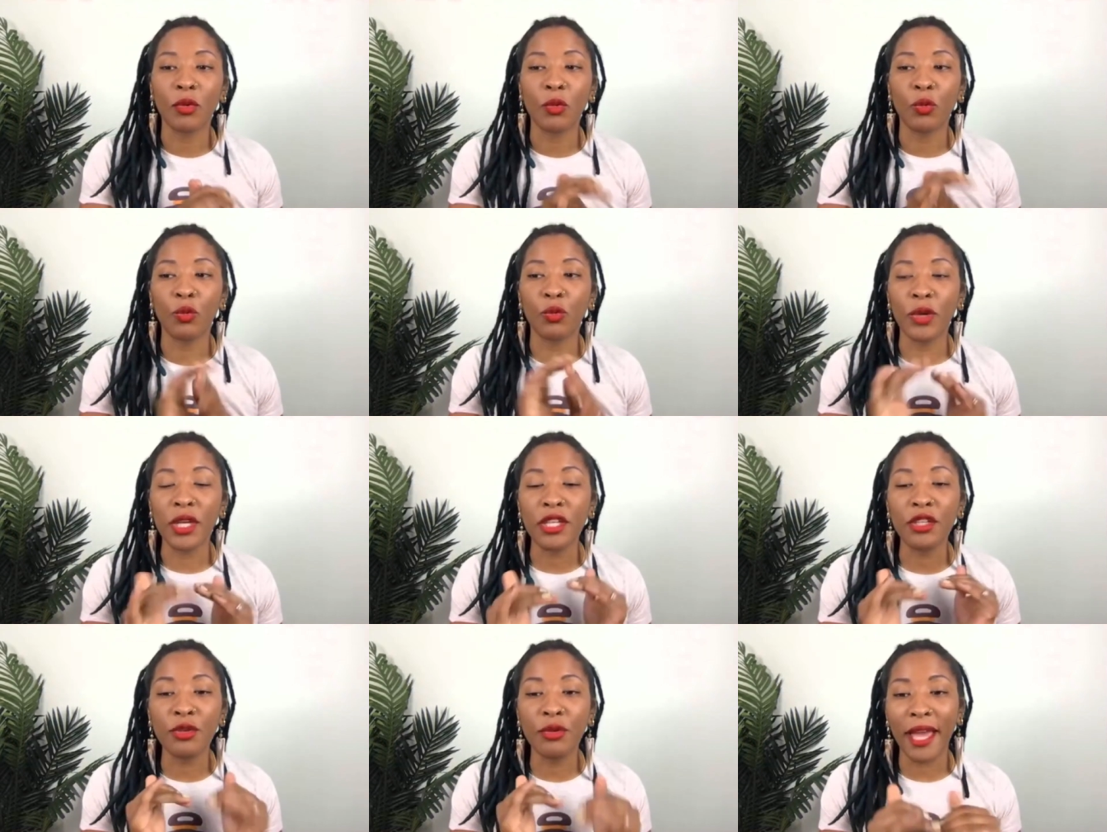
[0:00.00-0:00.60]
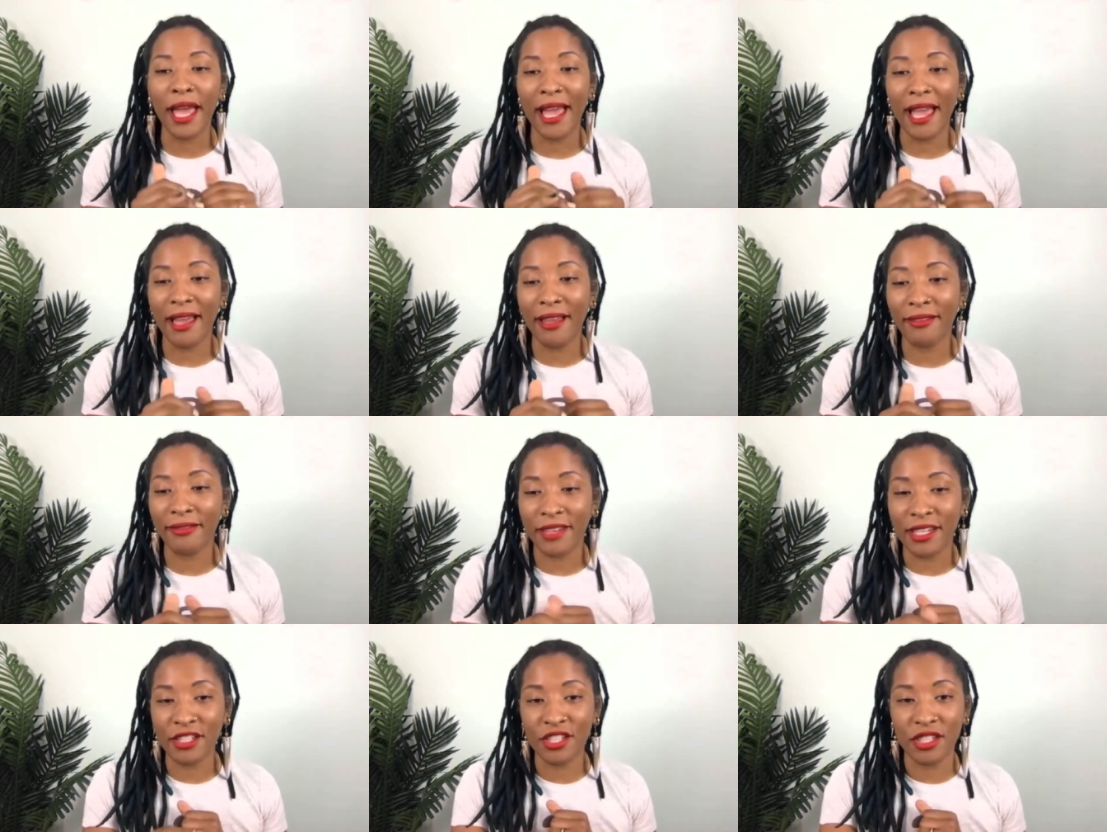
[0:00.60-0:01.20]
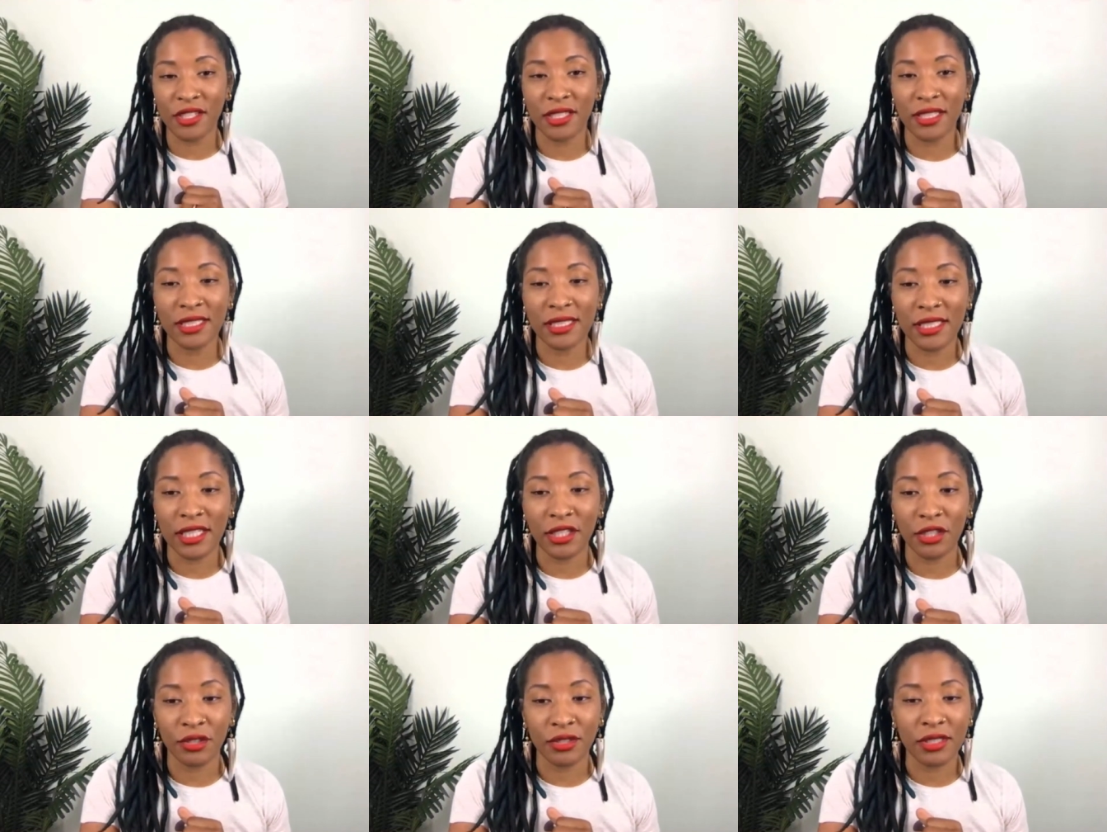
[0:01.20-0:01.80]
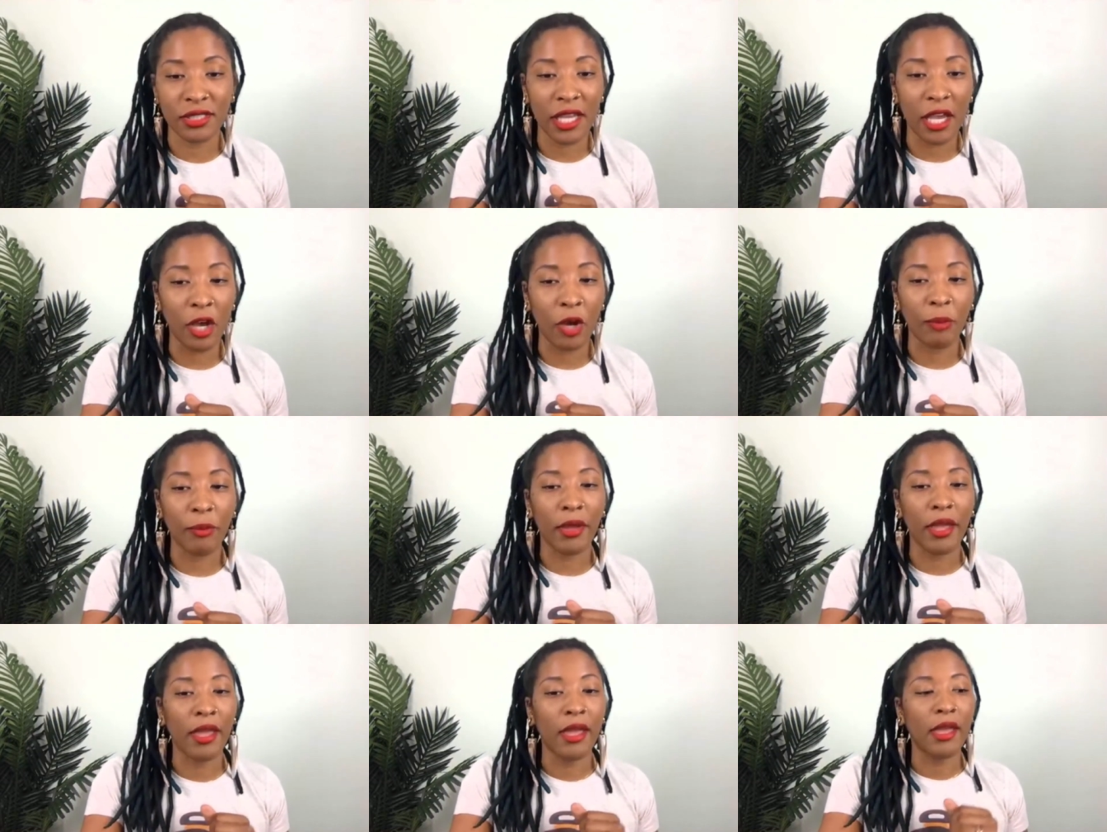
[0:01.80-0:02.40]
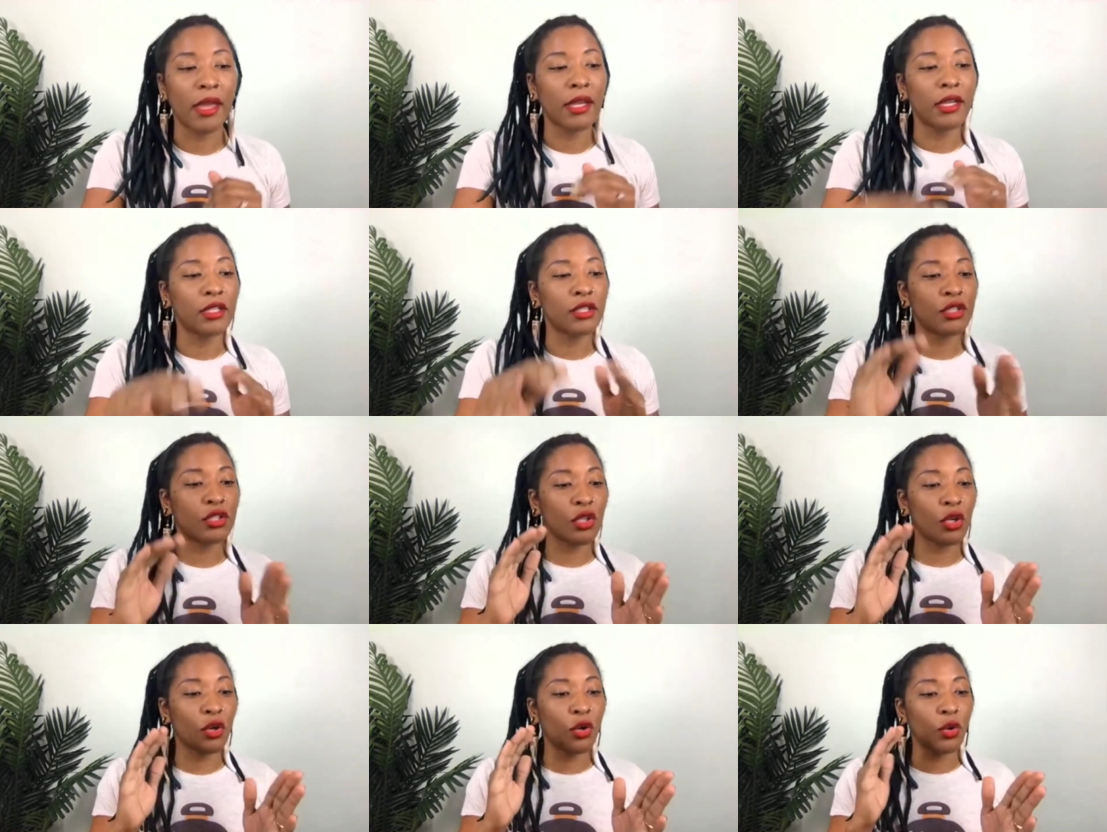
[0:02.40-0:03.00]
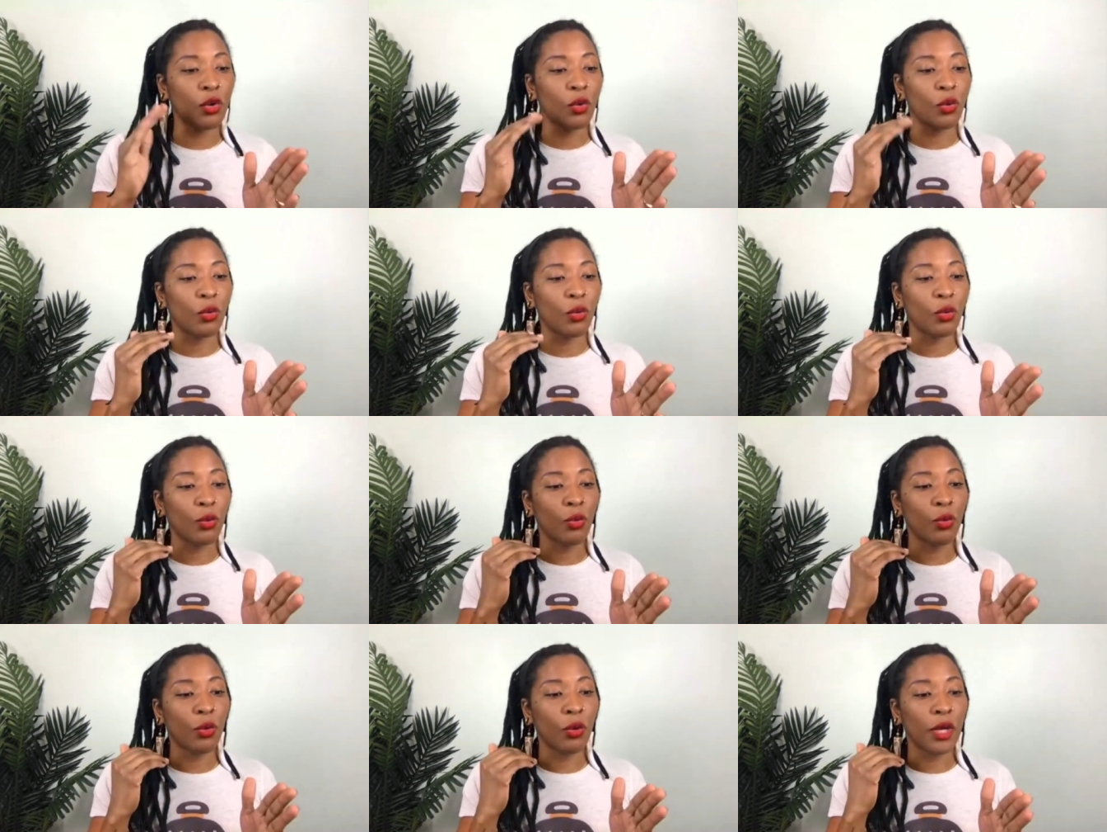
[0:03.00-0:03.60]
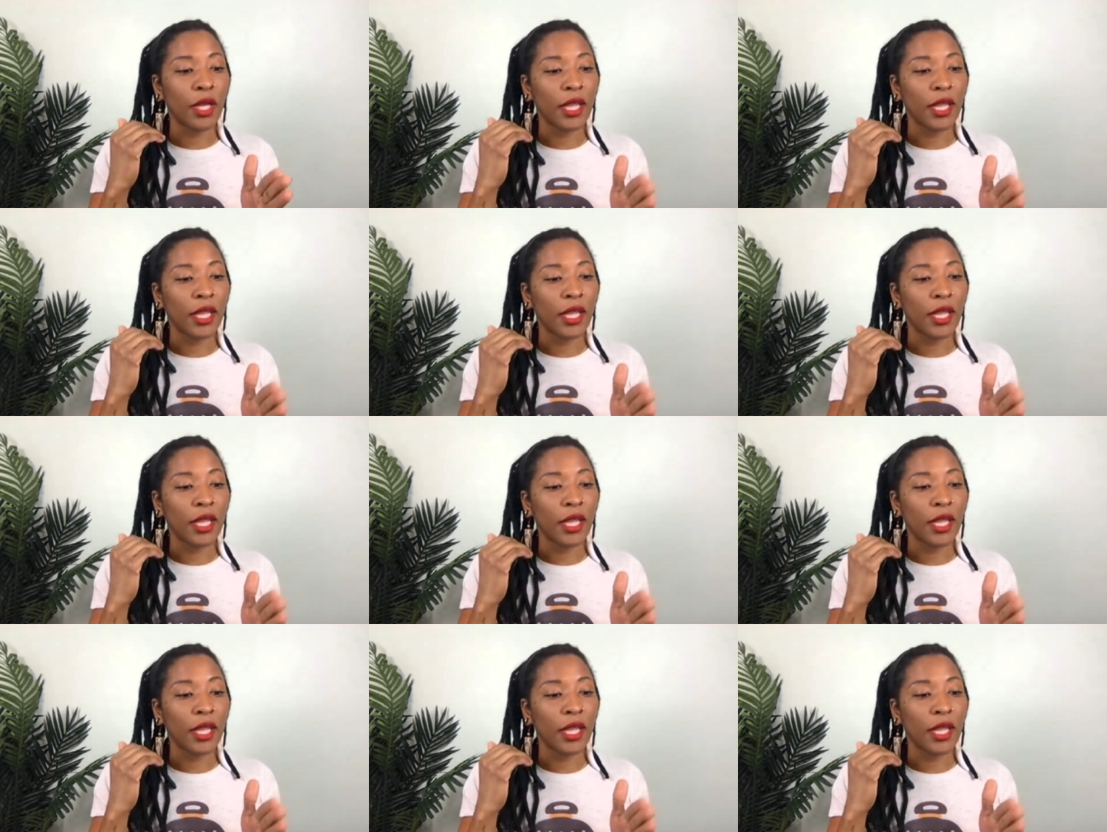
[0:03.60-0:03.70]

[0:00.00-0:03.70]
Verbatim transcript: when you have itchiness in your scalp. So